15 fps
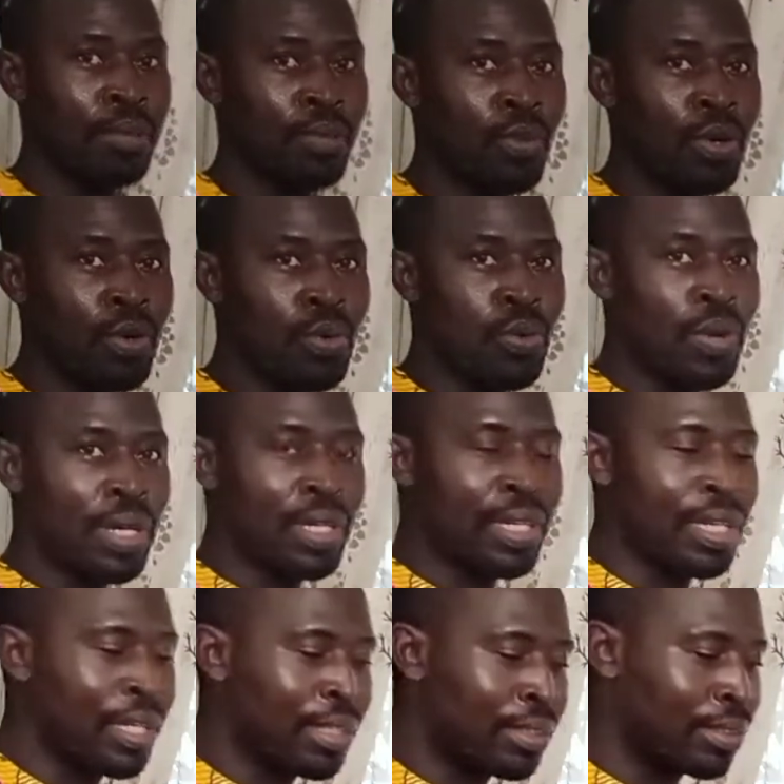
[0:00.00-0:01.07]
When we were
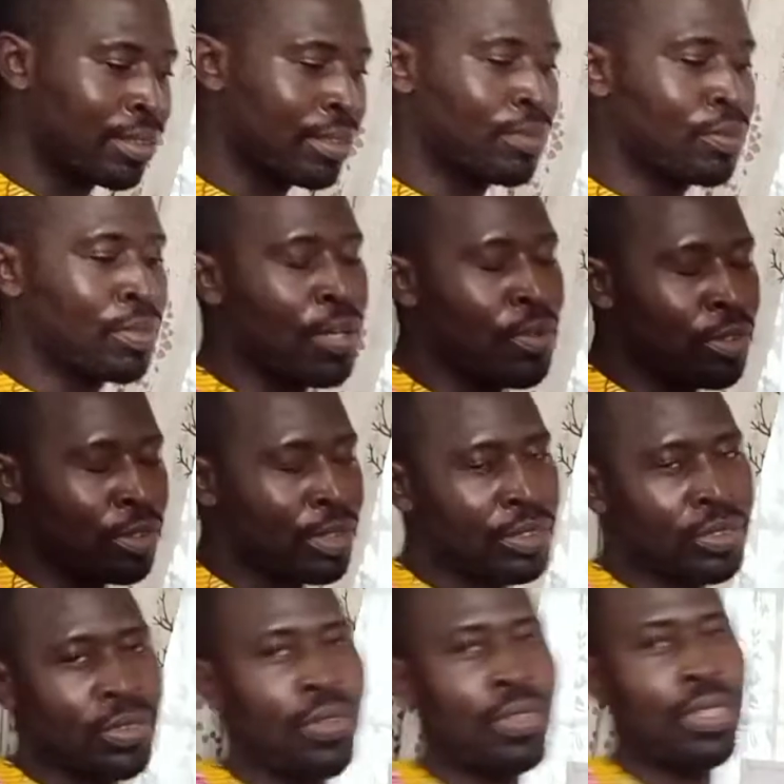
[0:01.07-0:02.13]
kids, there was a
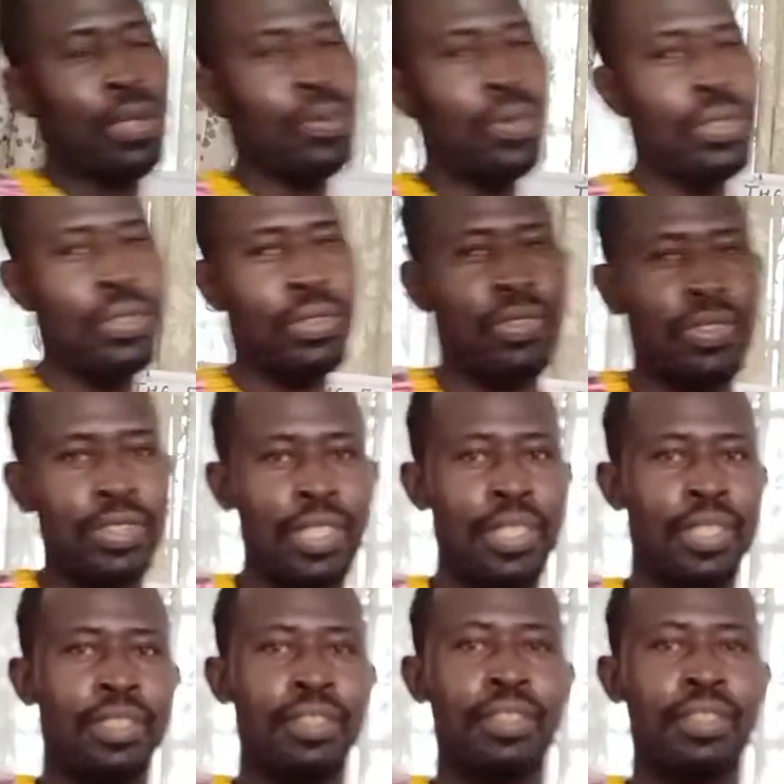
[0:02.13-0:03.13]
song that we used to sing.